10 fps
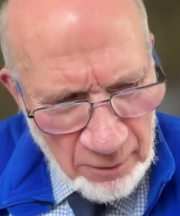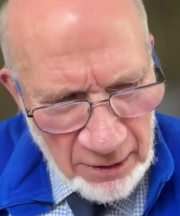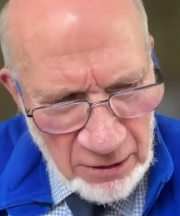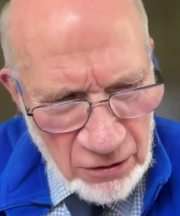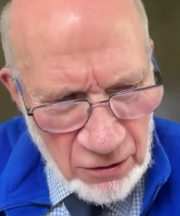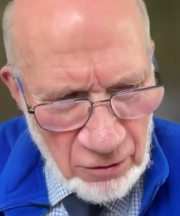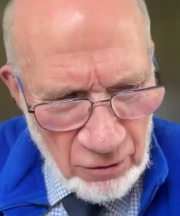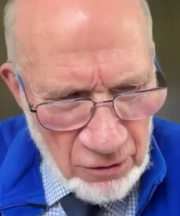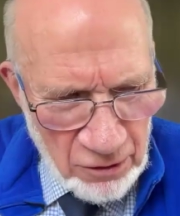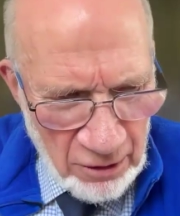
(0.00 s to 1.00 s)
Spanish
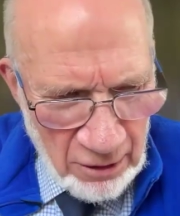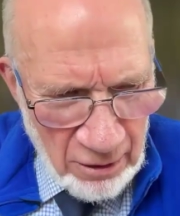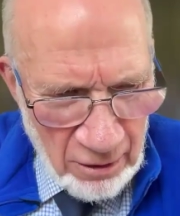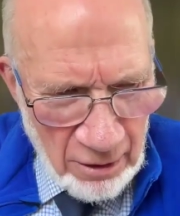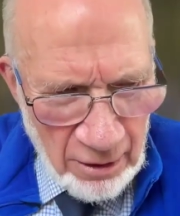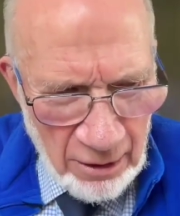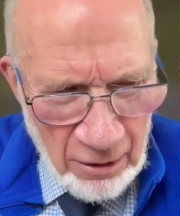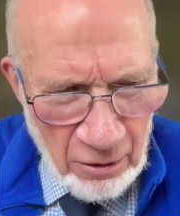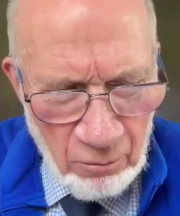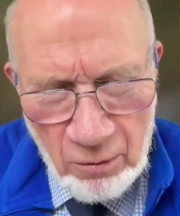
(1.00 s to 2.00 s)
songs in
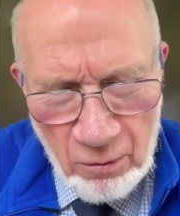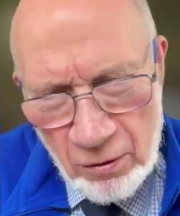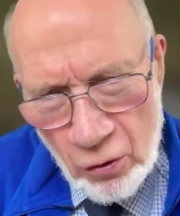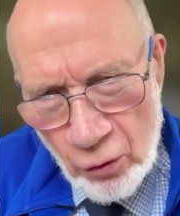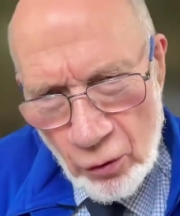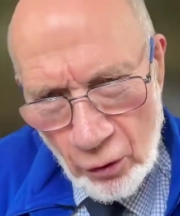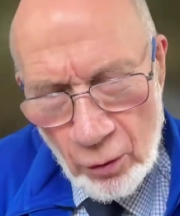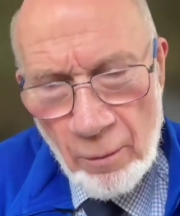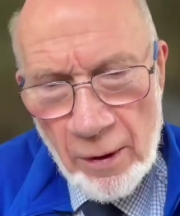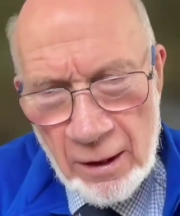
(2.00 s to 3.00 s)
a
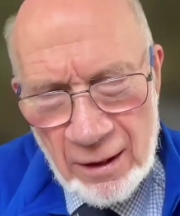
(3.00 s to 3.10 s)
coro.